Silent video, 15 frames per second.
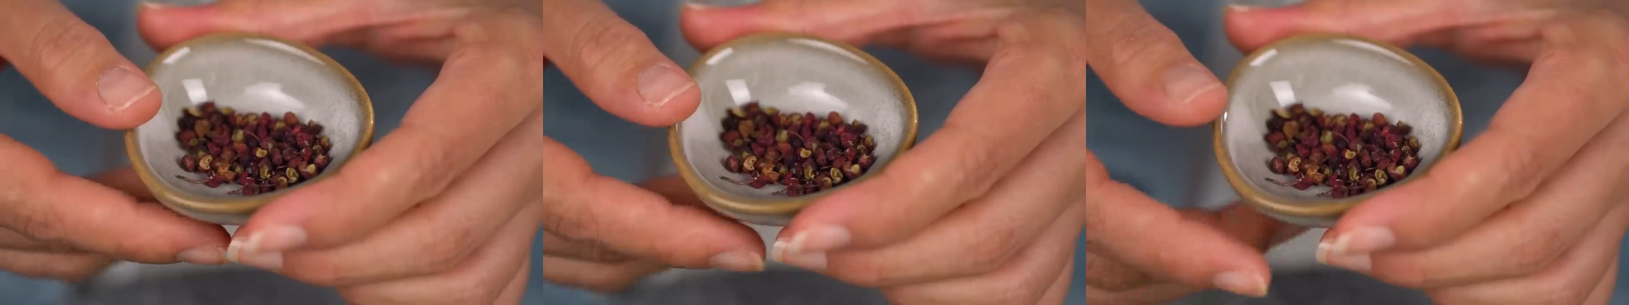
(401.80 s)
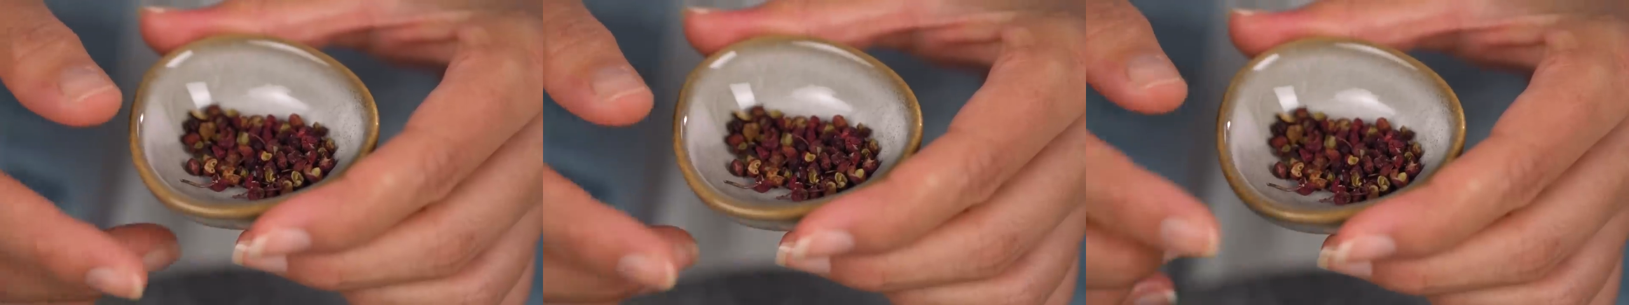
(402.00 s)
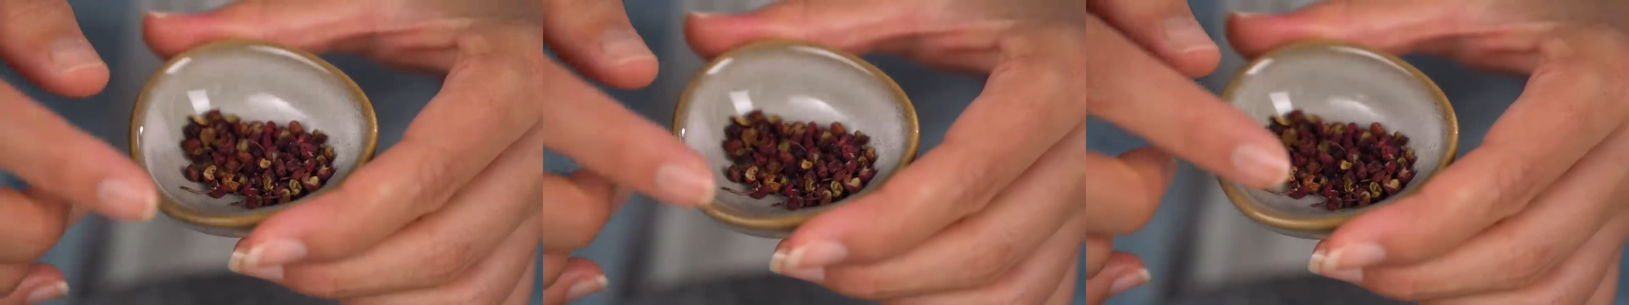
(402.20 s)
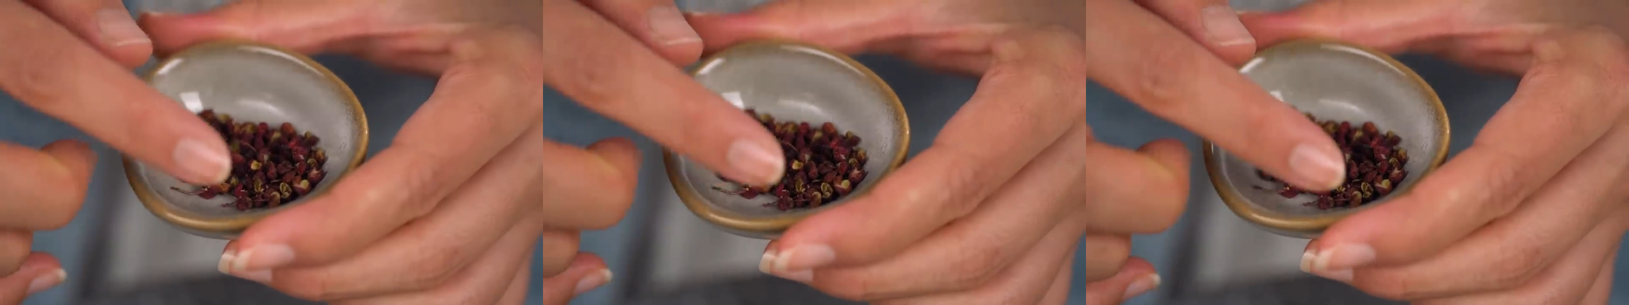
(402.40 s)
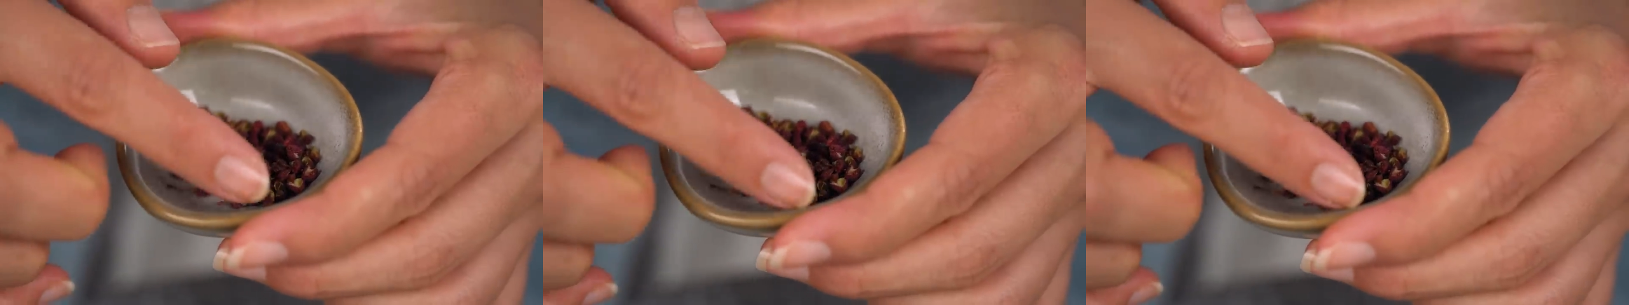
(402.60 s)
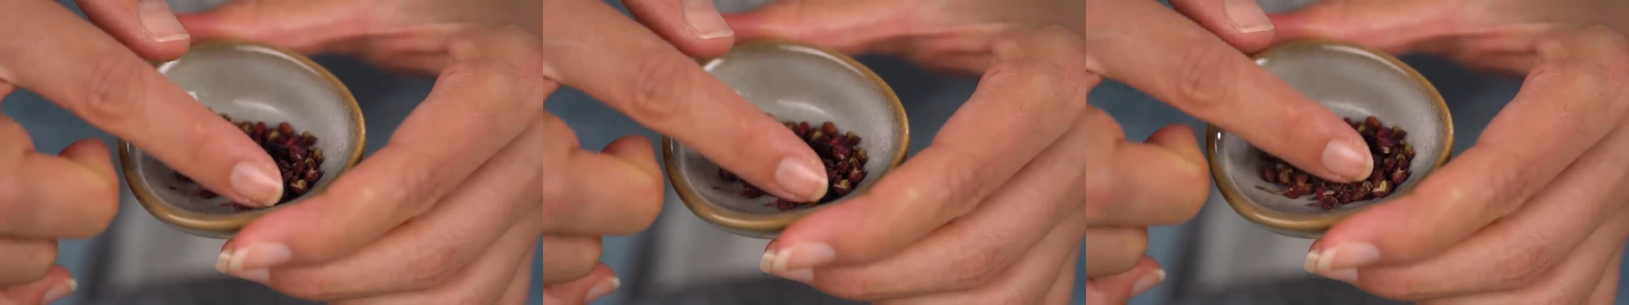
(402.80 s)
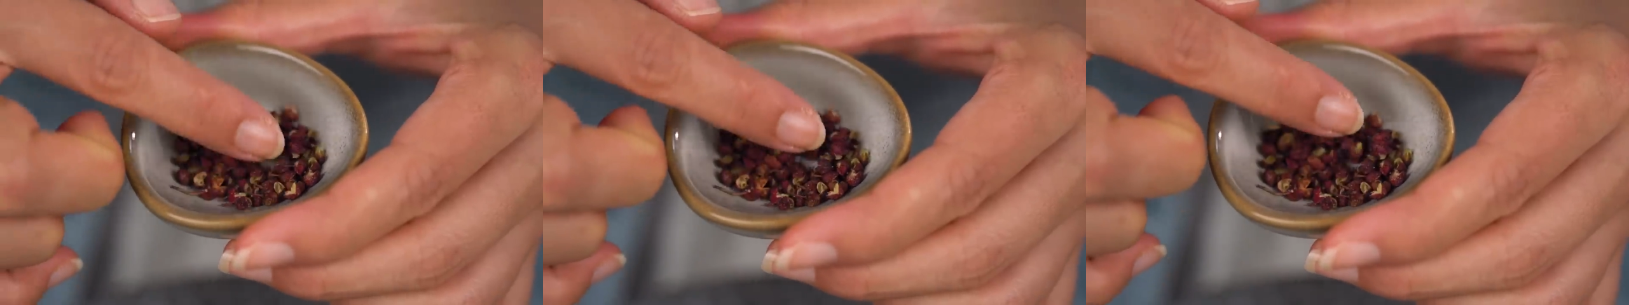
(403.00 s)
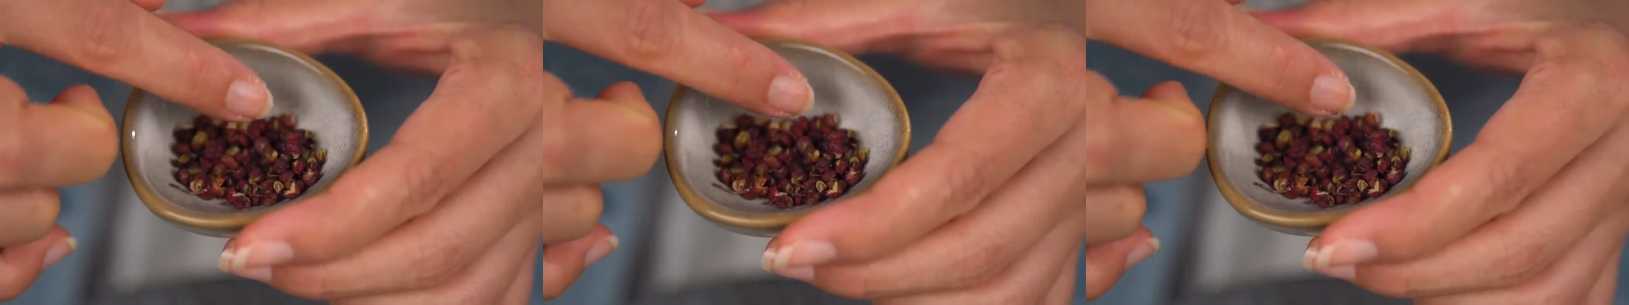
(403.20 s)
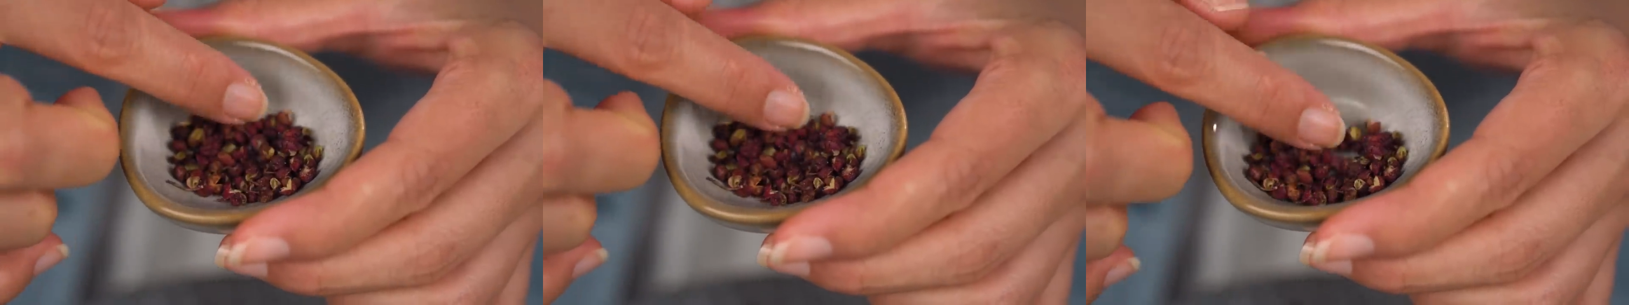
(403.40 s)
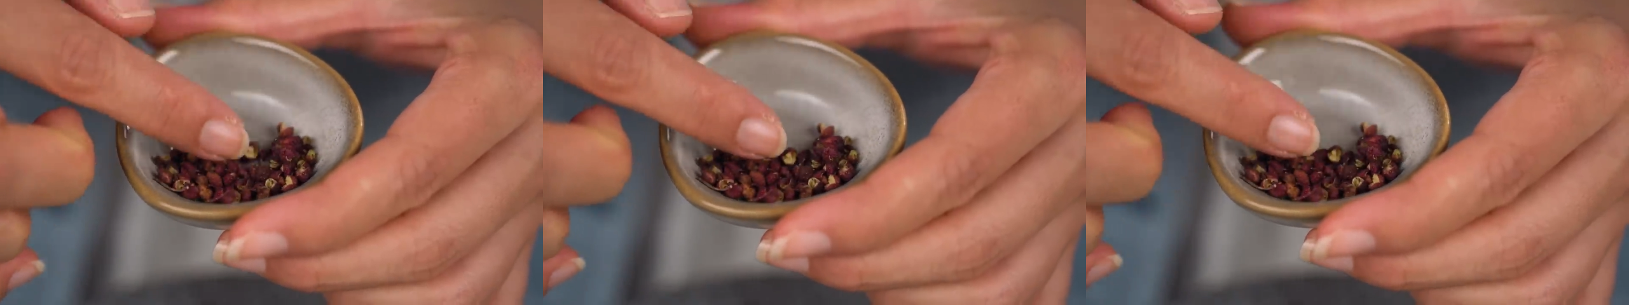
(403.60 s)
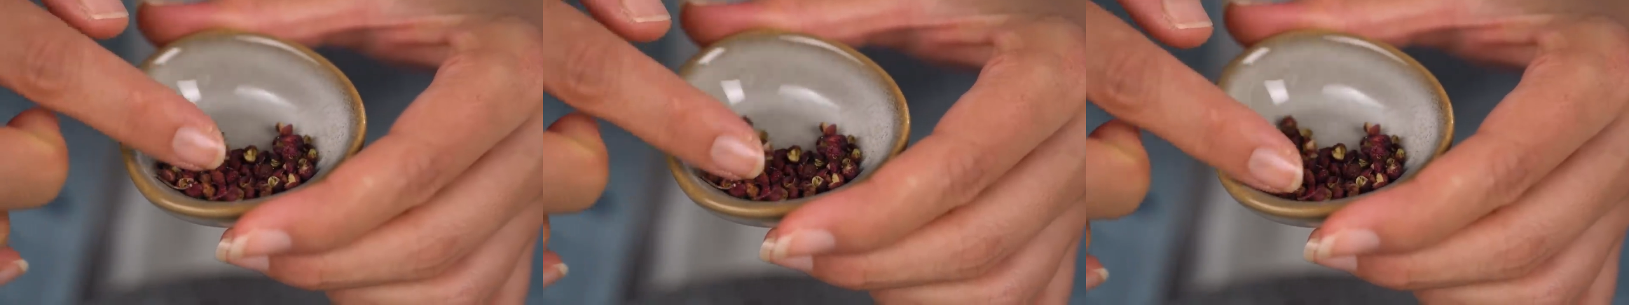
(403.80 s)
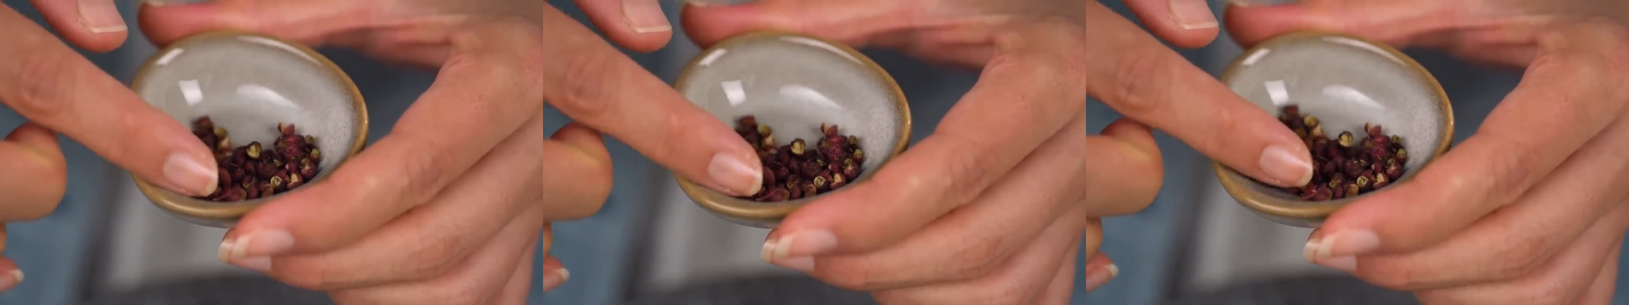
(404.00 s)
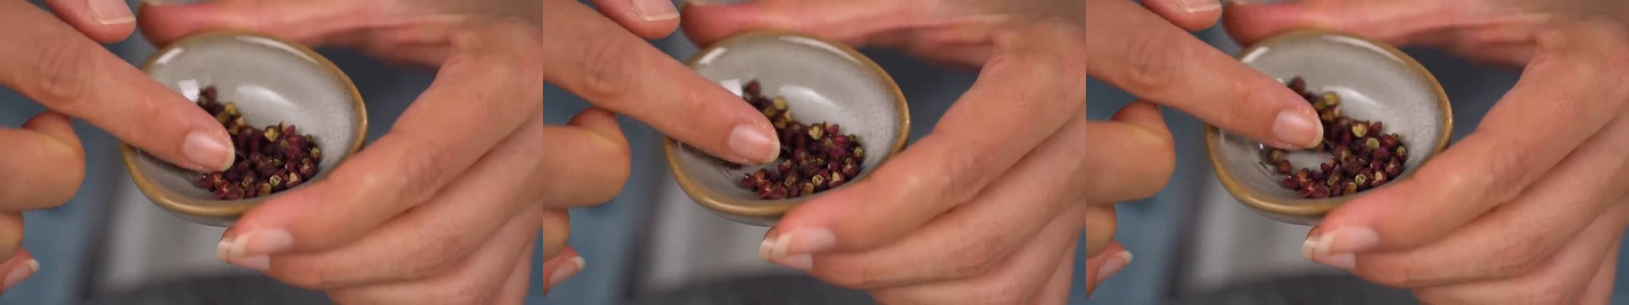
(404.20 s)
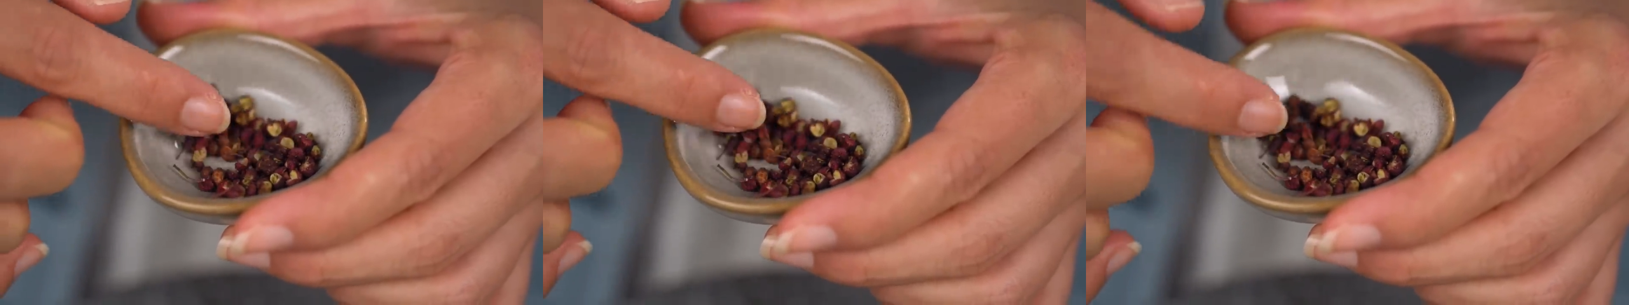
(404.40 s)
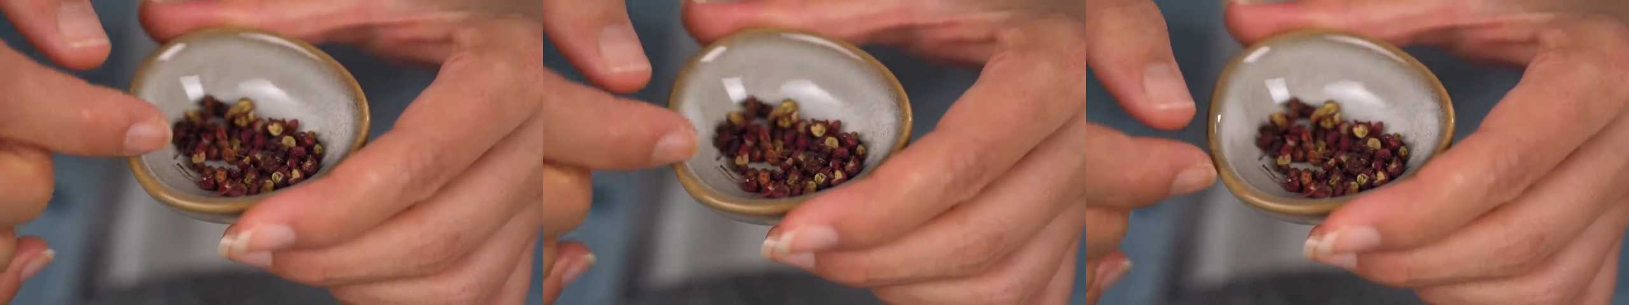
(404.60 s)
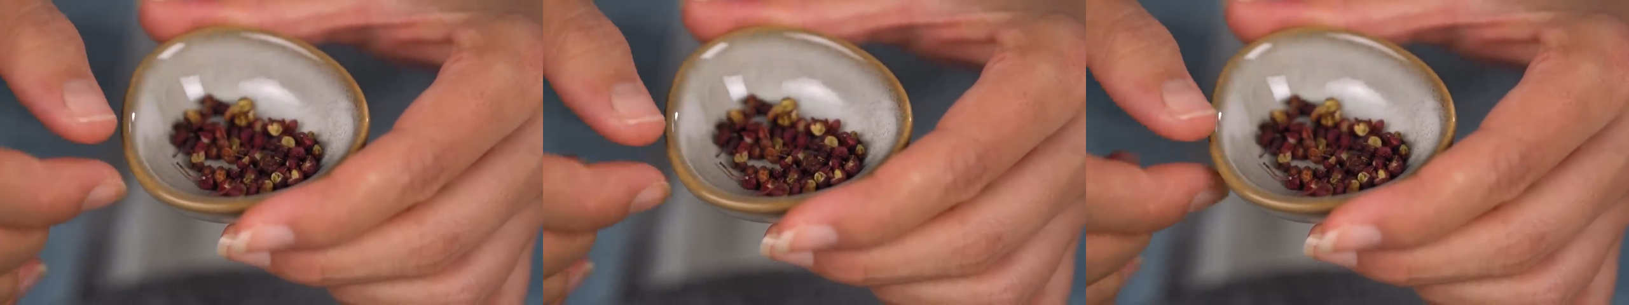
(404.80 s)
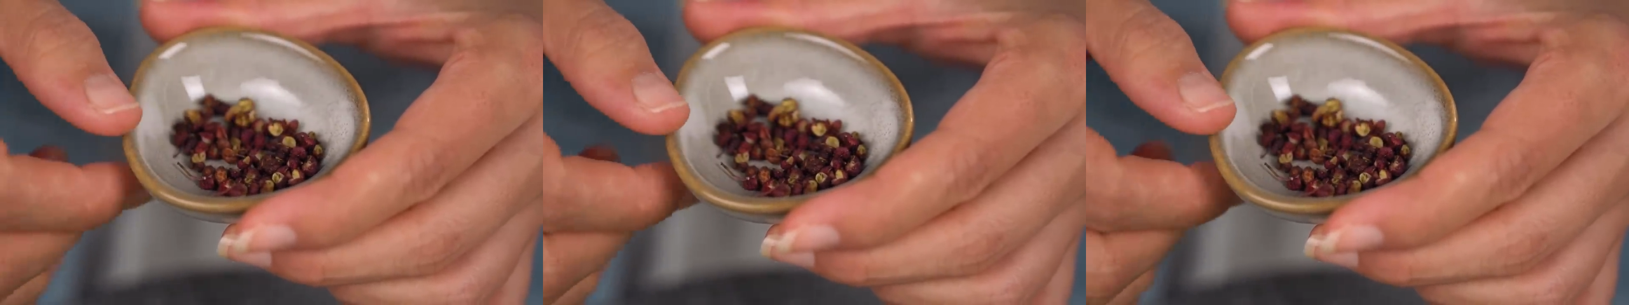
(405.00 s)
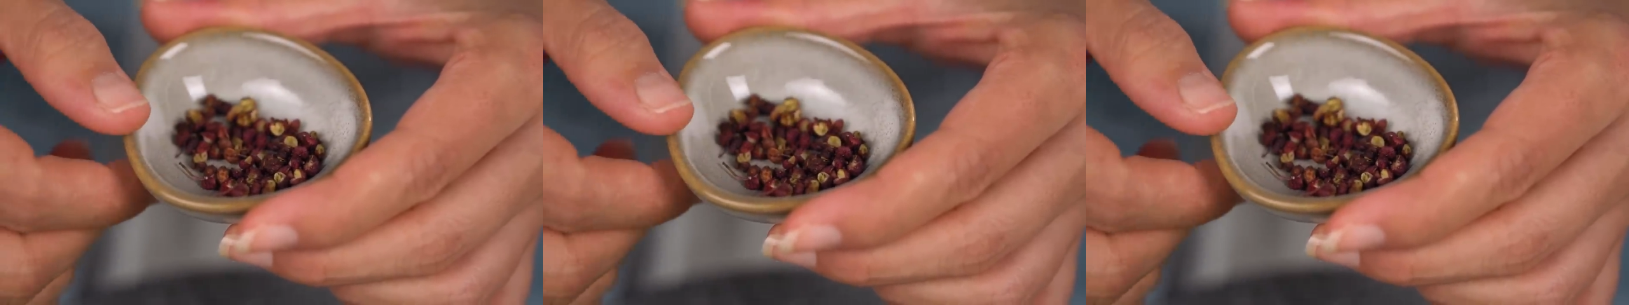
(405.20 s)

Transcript: (no speaker visible)